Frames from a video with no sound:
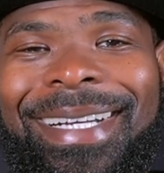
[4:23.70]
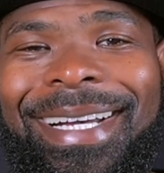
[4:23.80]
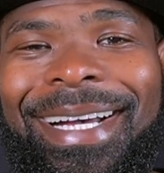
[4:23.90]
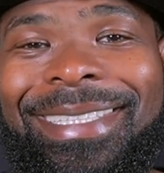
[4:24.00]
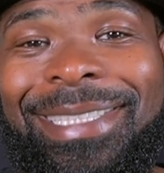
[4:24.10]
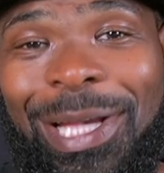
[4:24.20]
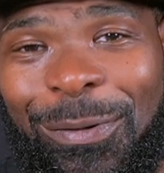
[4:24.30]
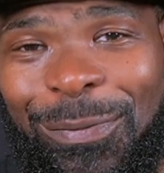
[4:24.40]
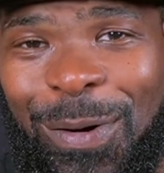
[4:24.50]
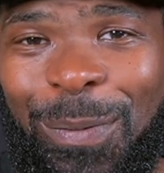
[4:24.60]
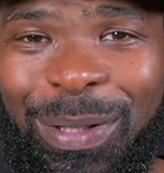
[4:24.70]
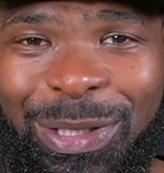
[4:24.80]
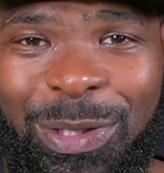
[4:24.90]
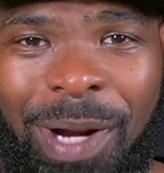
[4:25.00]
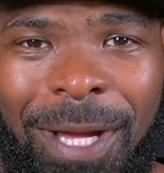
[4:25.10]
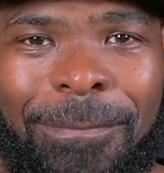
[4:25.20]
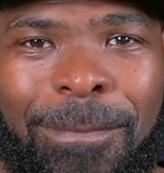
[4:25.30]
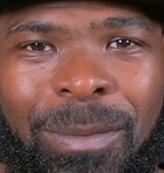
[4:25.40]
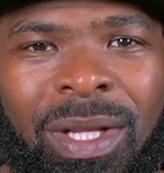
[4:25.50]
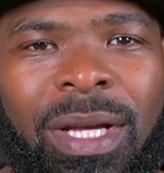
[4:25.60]
cell phone picture, right?
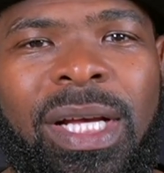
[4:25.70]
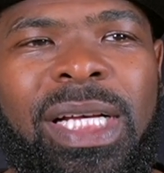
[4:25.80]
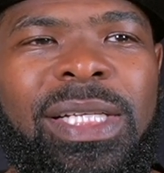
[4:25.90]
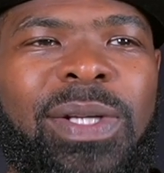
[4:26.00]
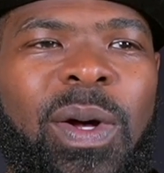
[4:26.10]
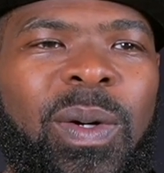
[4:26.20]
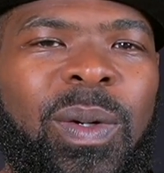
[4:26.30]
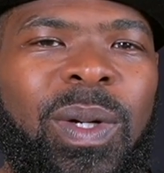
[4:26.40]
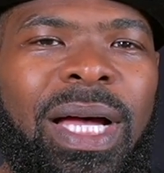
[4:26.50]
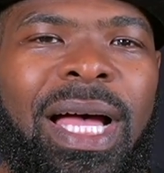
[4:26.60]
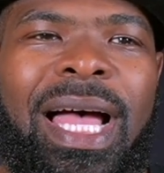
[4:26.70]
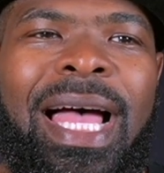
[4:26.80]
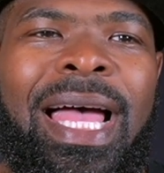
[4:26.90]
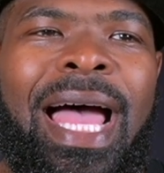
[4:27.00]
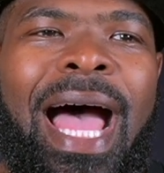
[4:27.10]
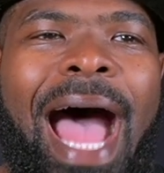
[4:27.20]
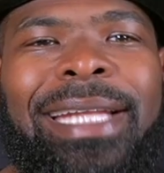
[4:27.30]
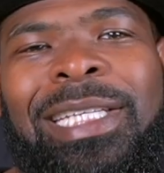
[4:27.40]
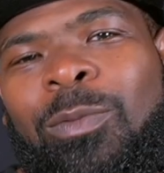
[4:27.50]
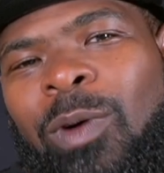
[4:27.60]
So I
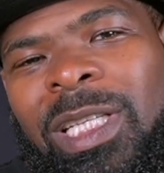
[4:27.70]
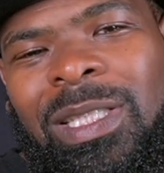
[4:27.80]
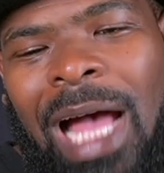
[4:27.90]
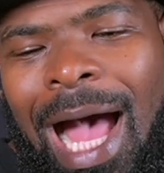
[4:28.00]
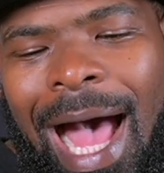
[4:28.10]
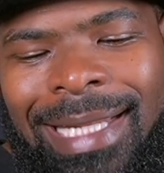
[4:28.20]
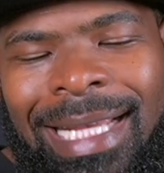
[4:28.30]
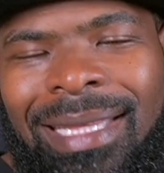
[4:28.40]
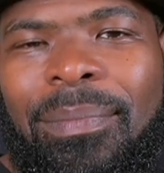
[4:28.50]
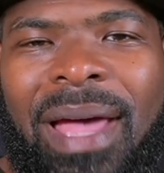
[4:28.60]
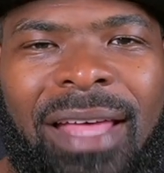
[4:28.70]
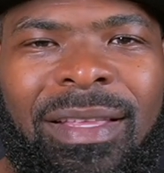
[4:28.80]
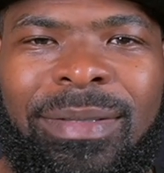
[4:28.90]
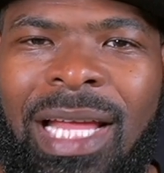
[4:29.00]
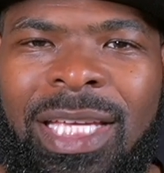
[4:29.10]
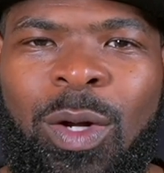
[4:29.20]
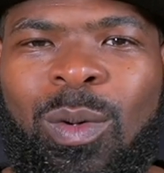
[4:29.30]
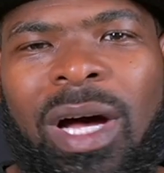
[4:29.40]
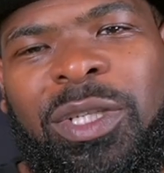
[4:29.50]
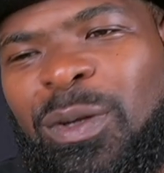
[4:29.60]
didn't want to. I did the math. I was like,
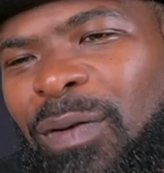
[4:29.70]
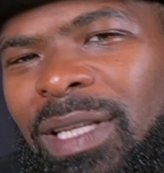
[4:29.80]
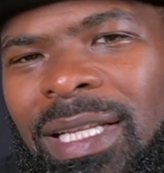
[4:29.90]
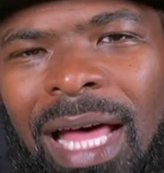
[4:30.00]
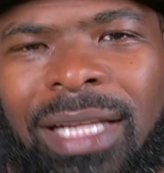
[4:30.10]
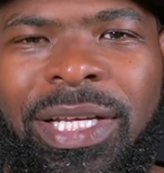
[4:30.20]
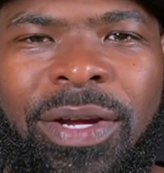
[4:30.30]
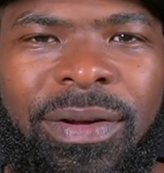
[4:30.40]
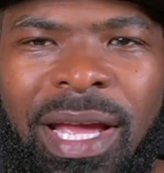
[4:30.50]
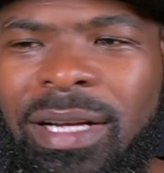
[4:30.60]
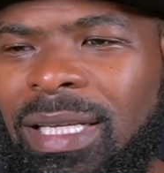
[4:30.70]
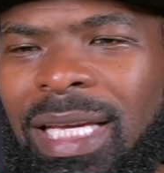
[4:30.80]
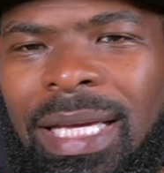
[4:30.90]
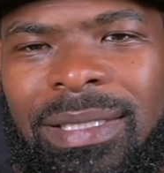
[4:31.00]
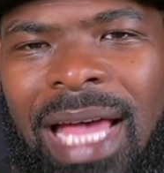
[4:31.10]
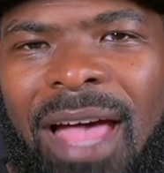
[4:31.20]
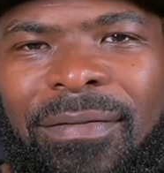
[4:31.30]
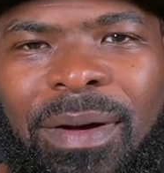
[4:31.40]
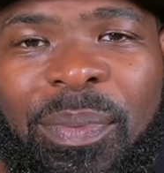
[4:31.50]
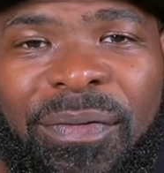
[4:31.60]
$150 here and there to have
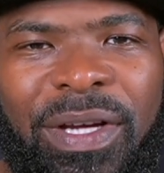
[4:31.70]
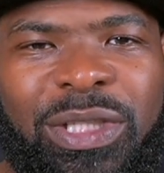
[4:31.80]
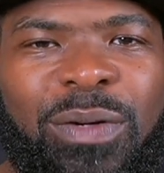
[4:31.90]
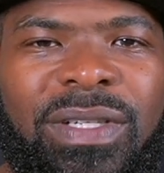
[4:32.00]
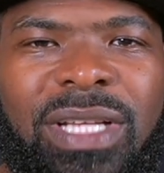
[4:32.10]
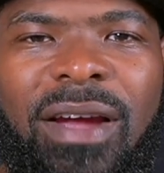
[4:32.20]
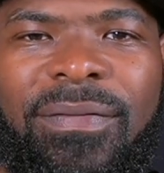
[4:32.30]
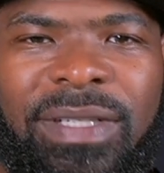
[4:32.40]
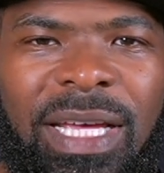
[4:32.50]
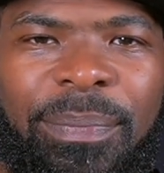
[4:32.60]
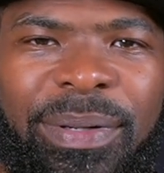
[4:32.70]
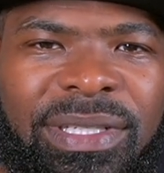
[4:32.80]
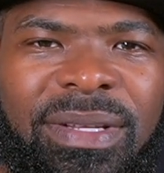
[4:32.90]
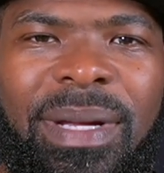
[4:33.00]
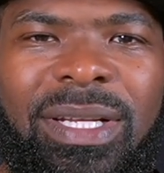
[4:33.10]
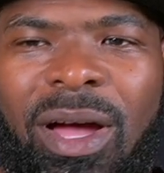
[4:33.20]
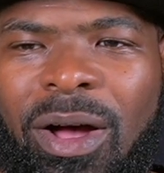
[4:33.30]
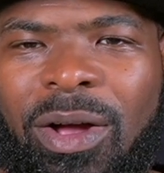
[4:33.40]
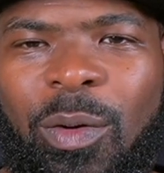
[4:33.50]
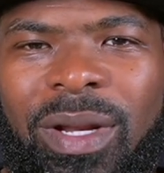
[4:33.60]
a professional photographer take pictures of my
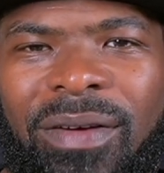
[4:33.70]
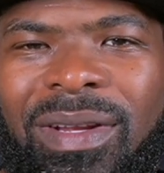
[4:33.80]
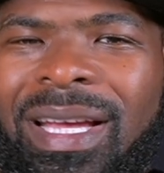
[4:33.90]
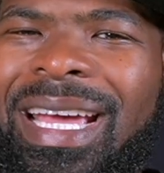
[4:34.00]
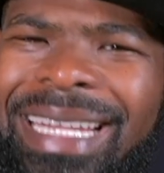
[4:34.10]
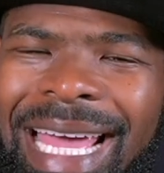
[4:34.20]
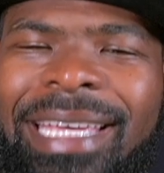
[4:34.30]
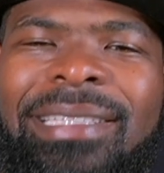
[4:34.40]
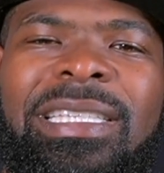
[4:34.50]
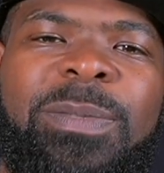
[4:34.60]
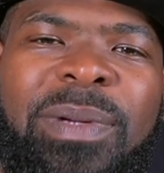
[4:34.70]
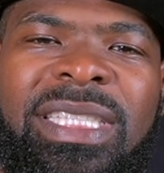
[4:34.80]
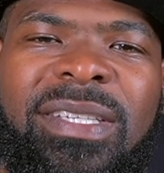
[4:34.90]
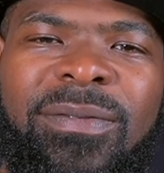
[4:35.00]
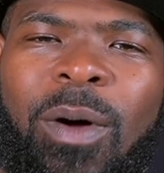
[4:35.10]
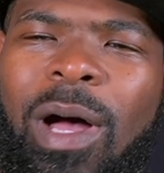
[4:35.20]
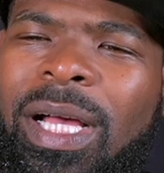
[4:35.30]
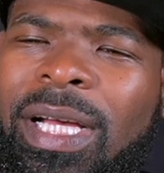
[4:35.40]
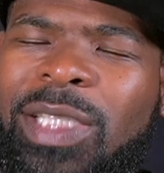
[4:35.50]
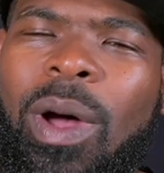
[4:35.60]
dog or whatever. That gets expensive.
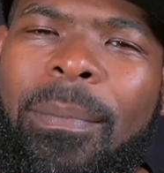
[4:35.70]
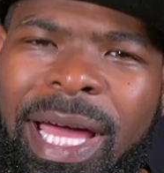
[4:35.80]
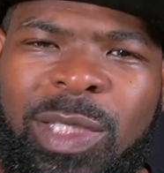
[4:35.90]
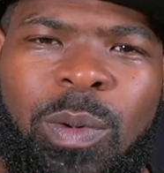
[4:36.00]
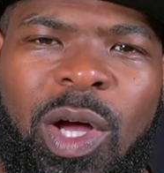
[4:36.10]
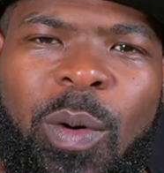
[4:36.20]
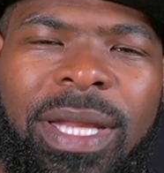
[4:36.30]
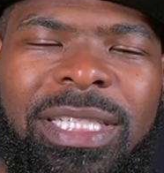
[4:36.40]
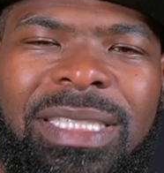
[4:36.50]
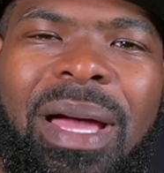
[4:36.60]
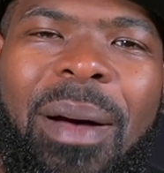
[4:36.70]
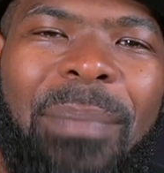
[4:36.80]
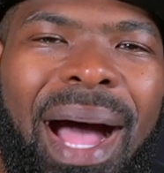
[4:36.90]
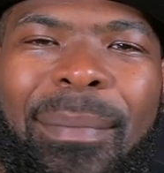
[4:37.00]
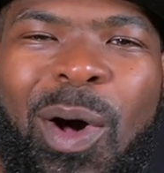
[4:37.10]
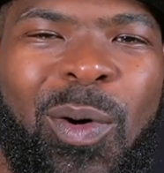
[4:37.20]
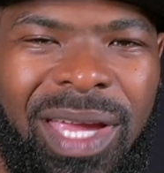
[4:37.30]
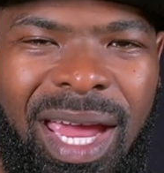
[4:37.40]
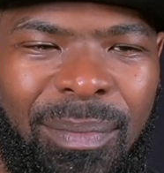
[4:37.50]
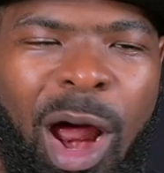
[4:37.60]
So I might as well go ahead and just buy my own
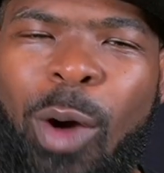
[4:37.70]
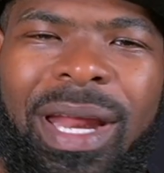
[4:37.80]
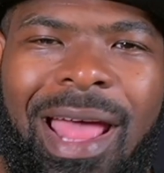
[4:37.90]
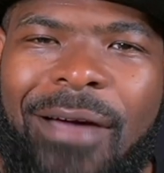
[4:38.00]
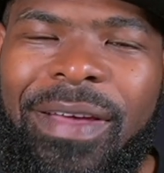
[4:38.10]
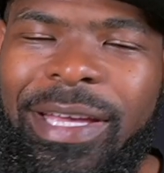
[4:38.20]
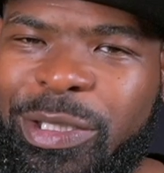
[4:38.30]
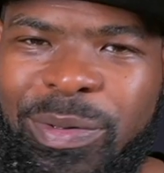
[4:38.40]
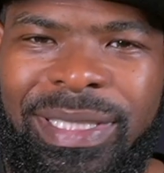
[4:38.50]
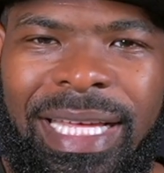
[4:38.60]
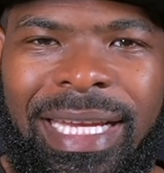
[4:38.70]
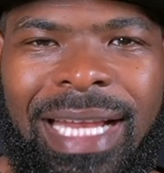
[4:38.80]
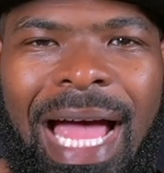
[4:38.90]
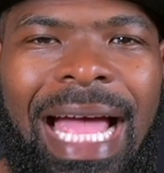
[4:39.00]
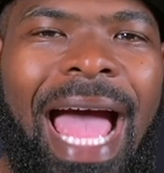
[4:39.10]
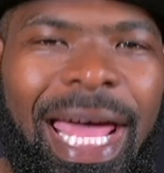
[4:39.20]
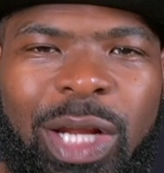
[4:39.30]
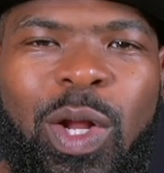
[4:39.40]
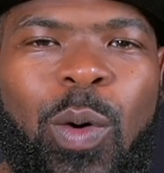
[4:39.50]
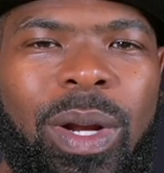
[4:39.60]
camera. I already have an interest in it. I kind of
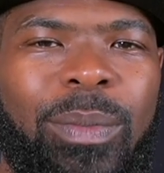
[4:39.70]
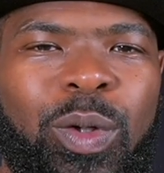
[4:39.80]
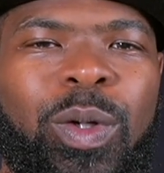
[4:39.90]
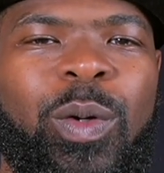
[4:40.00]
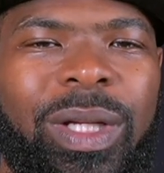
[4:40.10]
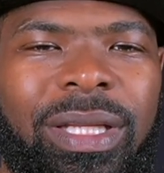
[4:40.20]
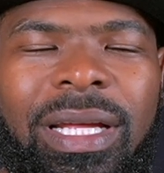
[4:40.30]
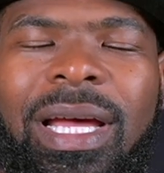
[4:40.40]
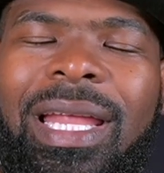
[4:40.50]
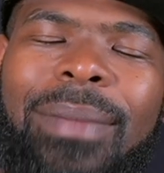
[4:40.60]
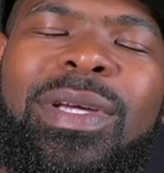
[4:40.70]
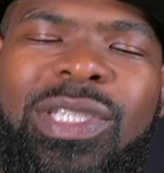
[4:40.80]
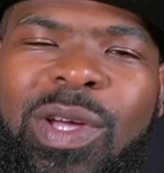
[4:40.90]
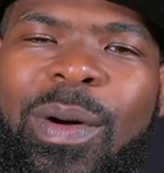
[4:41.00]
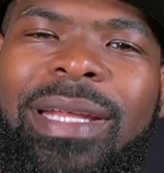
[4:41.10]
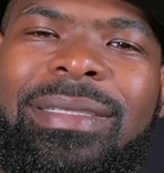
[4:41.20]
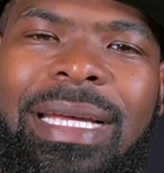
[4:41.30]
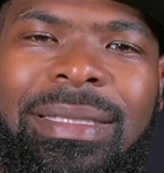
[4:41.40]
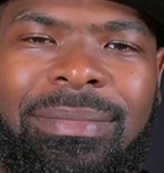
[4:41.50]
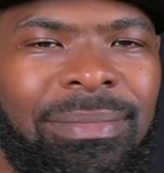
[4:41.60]
know what I'm doing with it. Let me just go ahead and
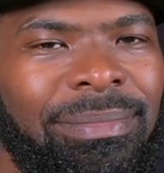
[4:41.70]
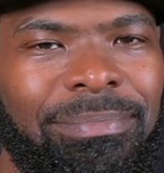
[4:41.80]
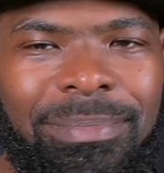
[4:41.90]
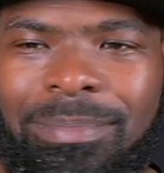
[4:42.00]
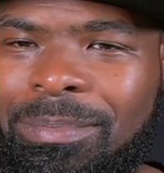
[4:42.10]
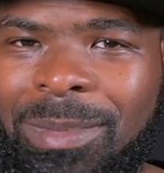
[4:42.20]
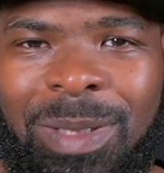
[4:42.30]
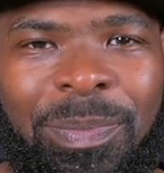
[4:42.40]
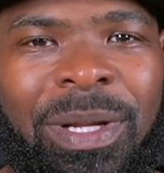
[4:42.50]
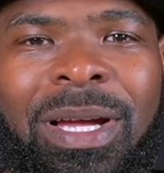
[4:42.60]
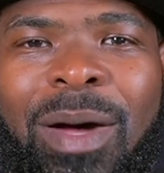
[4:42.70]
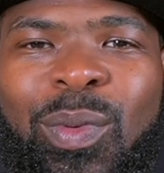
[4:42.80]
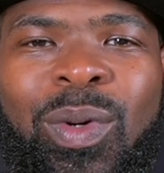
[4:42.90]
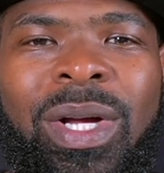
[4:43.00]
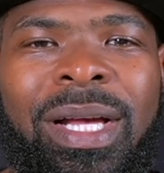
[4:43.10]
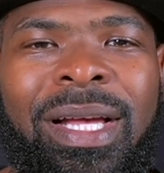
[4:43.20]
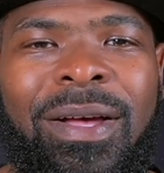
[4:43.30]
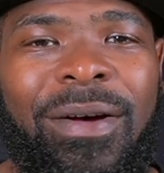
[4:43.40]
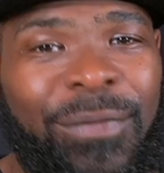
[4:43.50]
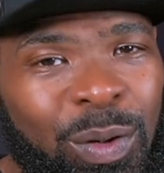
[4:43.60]
spend a
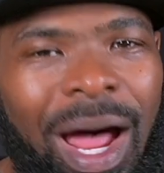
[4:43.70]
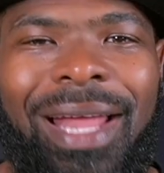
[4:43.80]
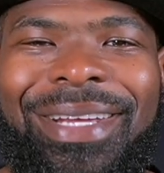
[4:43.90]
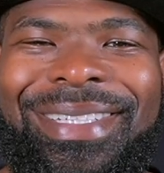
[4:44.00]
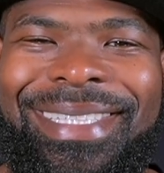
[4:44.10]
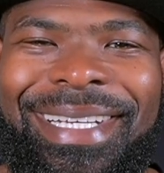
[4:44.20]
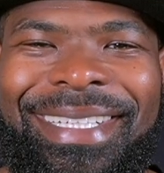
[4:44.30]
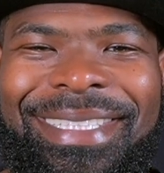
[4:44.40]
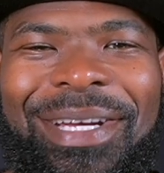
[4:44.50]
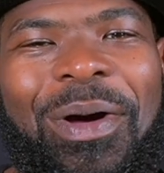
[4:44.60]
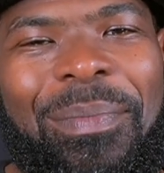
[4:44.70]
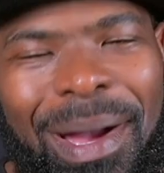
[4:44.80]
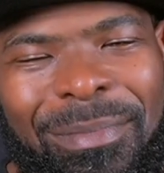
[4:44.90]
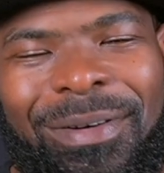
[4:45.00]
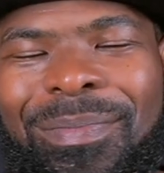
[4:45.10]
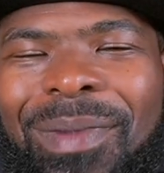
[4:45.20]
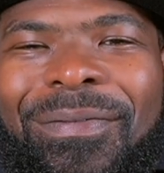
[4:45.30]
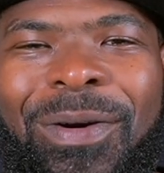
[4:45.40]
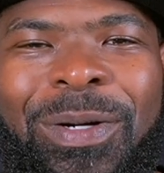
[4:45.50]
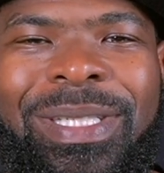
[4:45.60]
few dollars to go ahead and buy my
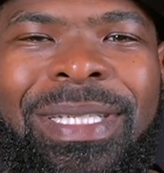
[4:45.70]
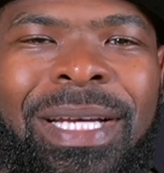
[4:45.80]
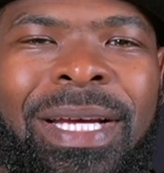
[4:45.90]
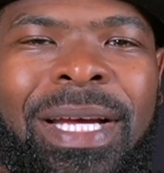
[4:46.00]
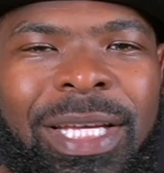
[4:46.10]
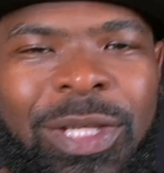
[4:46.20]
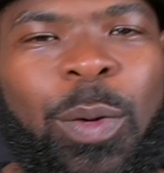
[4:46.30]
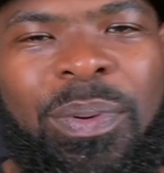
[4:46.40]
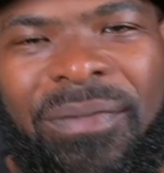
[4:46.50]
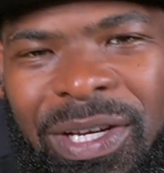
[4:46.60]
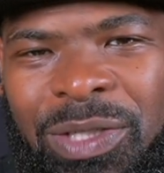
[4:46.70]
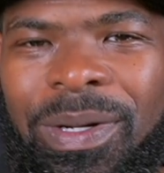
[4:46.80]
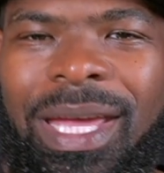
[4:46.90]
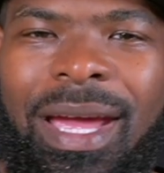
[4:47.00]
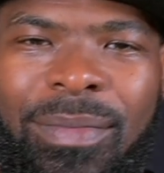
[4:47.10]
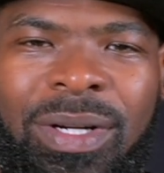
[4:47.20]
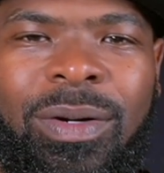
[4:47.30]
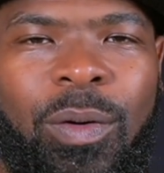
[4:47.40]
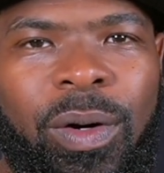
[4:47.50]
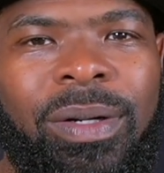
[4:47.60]
first, professional camera
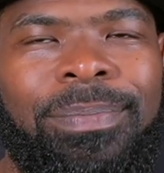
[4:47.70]
or